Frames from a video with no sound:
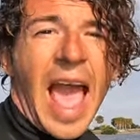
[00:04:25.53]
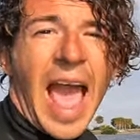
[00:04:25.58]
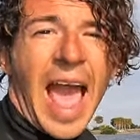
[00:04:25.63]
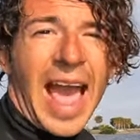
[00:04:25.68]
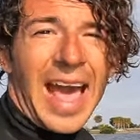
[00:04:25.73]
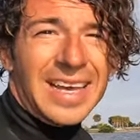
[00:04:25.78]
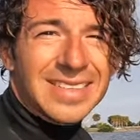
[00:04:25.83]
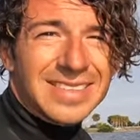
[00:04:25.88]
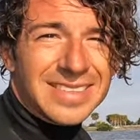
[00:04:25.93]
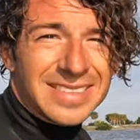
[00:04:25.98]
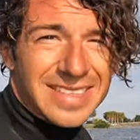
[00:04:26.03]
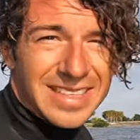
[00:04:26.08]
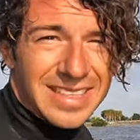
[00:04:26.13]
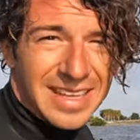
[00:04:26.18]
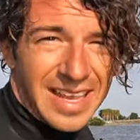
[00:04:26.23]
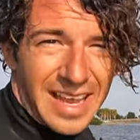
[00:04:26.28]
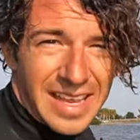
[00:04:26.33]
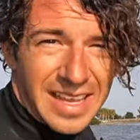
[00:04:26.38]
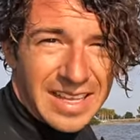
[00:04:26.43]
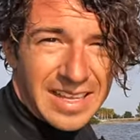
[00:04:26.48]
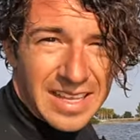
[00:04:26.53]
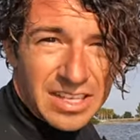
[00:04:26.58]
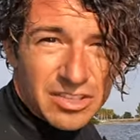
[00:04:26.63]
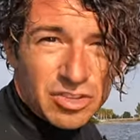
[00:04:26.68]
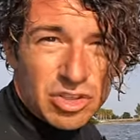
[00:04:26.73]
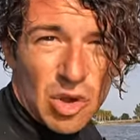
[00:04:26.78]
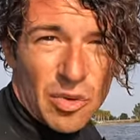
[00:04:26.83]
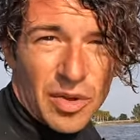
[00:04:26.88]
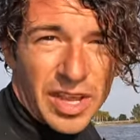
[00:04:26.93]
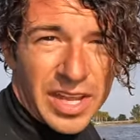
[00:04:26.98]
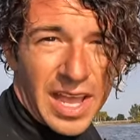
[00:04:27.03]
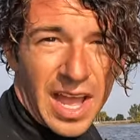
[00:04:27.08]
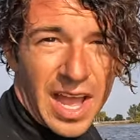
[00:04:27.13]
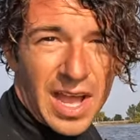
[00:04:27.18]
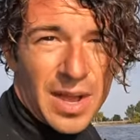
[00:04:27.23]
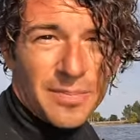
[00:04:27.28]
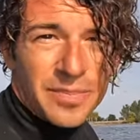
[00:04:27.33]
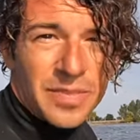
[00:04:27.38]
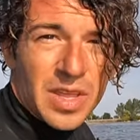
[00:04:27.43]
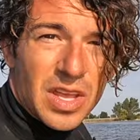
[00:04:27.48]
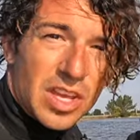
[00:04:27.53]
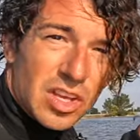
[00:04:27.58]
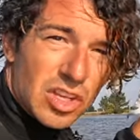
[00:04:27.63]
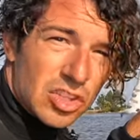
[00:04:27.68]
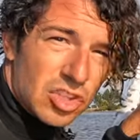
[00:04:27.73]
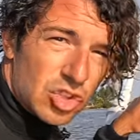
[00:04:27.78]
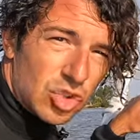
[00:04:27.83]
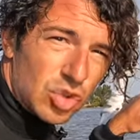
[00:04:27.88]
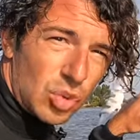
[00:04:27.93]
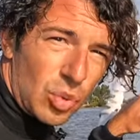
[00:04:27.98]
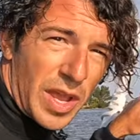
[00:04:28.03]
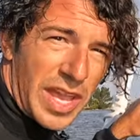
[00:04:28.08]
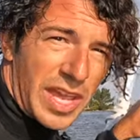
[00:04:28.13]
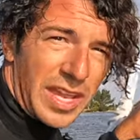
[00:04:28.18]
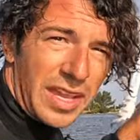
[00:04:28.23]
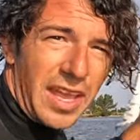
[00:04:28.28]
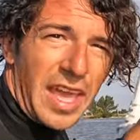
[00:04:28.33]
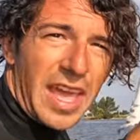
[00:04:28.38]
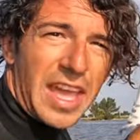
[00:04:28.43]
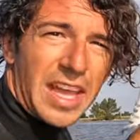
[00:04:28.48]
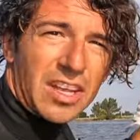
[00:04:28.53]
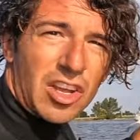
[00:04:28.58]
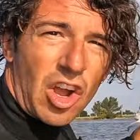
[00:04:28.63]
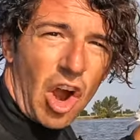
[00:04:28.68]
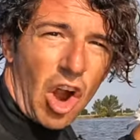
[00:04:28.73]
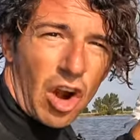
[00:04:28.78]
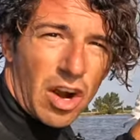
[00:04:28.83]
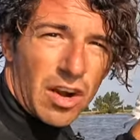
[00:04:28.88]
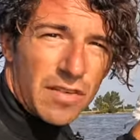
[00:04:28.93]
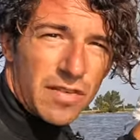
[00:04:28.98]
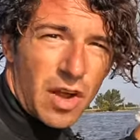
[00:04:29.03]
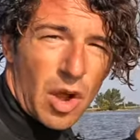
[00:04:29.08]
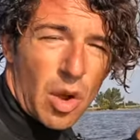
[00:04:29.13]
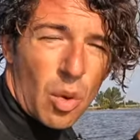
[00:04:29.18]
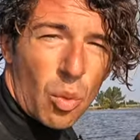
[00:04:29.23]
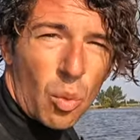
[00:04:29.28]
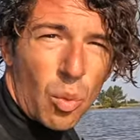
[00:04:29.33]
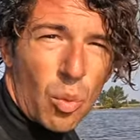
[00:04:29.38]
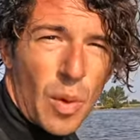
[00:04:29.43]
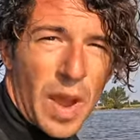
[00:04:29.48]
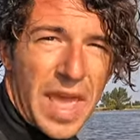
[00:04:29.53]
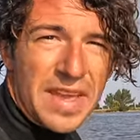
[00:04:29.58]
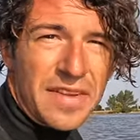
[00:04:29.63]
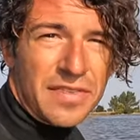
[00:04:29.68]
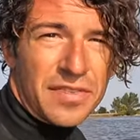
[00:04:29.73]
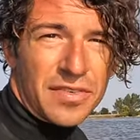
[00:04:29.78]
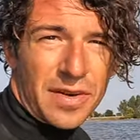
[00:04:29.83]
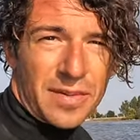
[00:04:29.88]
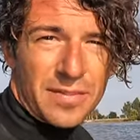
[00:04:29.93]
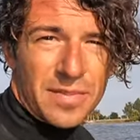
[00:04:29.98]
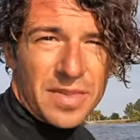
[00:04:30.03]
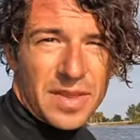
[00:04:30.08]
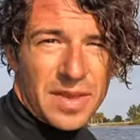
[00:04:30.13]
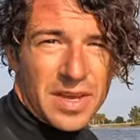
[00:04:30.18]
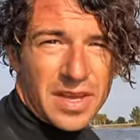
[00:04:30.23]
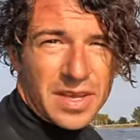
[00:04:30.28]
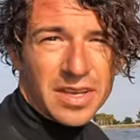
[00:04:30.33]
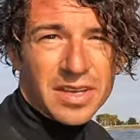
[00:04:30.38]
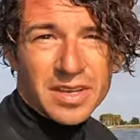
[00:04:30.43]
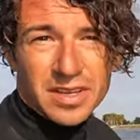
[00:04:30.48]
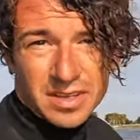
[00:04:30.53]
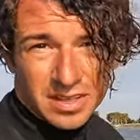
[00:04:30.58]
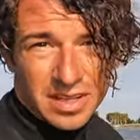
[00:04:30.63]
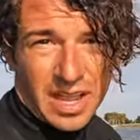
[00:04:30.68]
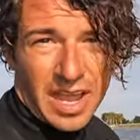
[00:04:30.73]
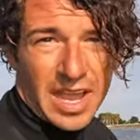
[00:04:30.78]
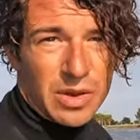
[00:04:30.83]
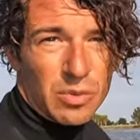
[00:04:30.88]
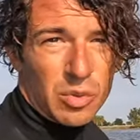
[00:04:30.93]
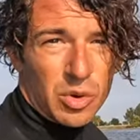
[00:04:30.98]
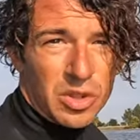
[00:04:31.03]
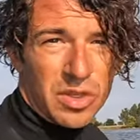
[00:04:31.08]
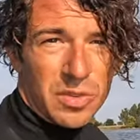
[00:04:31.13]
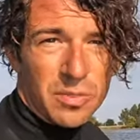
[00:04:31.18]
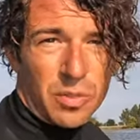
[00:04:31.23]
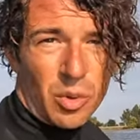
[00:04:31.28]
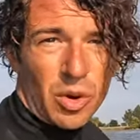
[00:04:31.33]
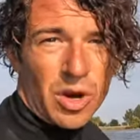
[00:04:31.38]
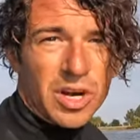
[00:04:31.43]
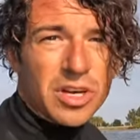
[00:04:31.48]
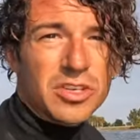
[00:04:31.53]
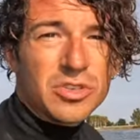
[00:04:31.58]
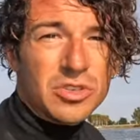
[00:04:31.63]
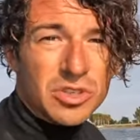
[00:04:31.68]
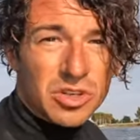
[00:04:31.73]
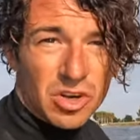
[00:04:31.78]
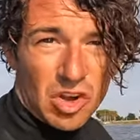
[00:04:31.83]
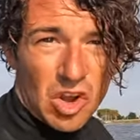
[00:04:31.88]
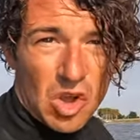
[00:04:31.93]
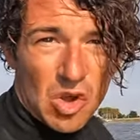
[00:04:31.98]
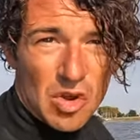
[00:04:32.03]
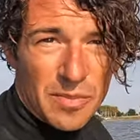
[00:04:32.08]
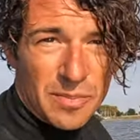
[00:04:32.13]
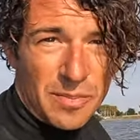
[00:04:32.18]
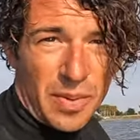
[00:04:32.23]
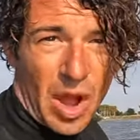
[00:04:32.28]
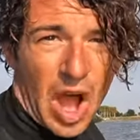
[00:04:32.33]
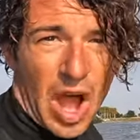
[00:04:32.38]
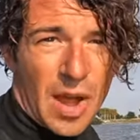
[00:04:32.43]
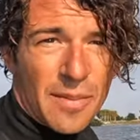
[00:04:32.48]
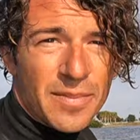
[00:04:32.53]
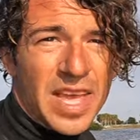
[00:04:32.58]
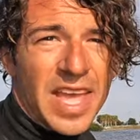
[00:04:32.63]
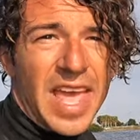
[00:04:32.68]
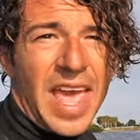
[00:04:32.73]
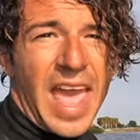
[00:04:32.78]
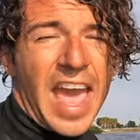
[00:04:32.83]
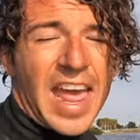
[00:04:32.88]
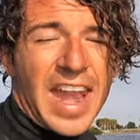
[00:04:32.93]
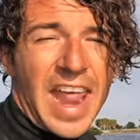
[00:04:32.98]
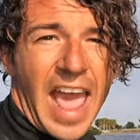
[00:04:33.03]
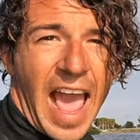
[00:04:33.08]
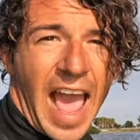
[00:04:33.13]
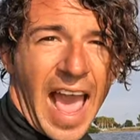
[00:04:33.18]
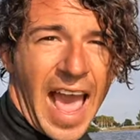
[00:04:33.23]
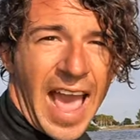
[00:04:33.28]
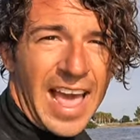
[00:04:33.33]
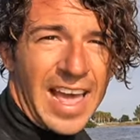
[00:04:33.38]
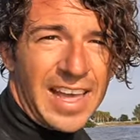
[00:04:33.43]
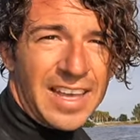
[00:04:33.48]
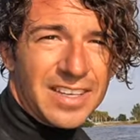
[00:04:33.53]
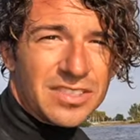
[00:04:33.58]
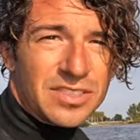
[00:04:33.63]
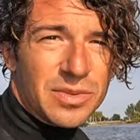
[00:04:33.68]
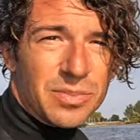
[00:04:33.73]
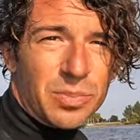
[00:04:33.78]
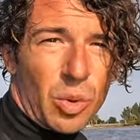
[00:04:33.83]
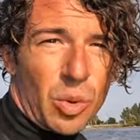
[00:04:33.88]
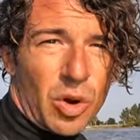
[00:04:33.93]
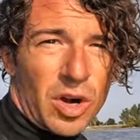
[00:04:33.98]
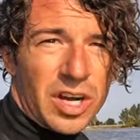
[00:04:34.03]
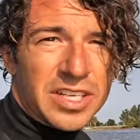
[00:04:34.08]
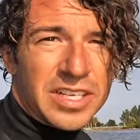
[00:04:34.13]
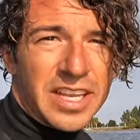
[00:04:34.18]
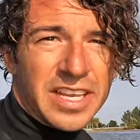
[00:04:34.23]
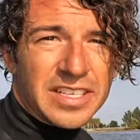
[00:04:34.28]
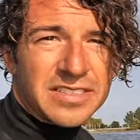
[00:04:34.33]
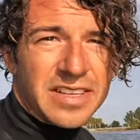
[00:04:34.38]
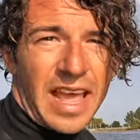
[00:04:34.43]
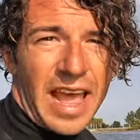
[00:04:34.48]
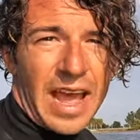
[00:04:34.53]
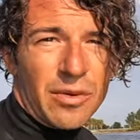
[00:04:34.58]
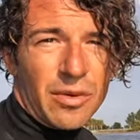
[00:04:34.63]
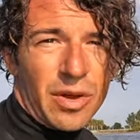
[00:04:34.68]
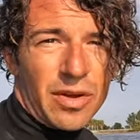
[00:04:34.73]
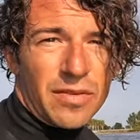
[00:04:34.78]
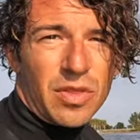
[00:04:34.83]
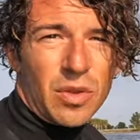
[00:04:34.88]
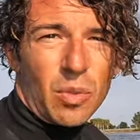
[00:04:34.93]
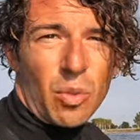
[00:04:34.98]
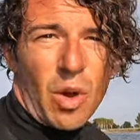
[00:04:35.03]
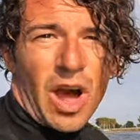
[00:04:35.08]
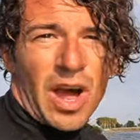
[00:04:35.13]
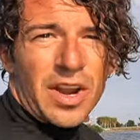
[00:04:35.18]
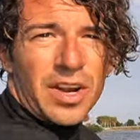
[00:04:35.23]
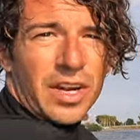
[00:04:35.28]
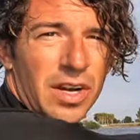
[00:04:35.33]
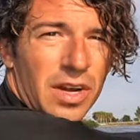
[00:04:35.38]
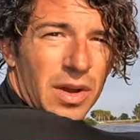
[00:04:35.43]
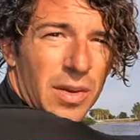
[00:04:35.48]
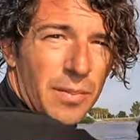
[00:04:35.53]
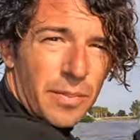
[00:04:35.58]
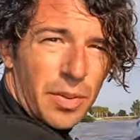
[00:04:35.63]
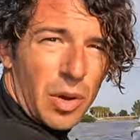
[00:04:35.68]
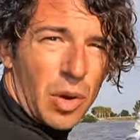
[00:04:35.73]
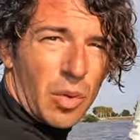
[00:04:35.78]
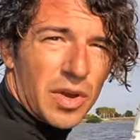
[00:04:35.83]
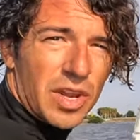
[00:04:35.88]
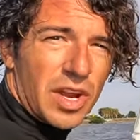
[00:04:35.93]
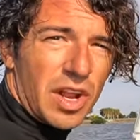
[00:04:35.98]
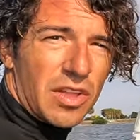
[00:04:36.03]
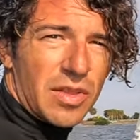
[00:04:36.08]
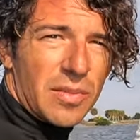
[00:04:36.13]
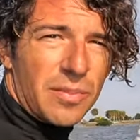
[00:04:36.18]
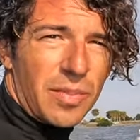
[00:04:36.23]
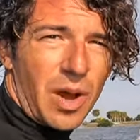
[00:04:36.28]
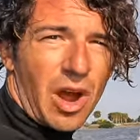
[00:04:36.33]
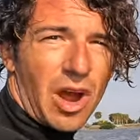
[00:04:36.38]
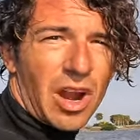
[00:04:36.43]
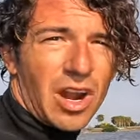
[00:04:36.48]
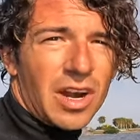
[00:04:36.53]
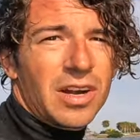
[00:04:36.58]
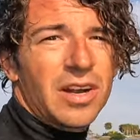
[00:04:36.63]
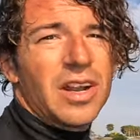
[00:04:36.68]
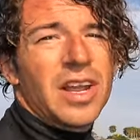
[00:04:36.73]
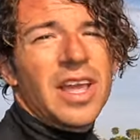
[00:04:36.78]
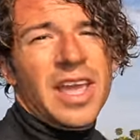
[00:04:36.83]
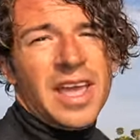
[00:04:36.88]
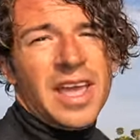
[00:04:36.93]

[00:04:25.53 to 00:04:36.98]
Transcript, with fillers: As the kite is going up, swing and carve away from the kite with the board, do your load and pop, and as the board gets out of the water, pull in on the bar,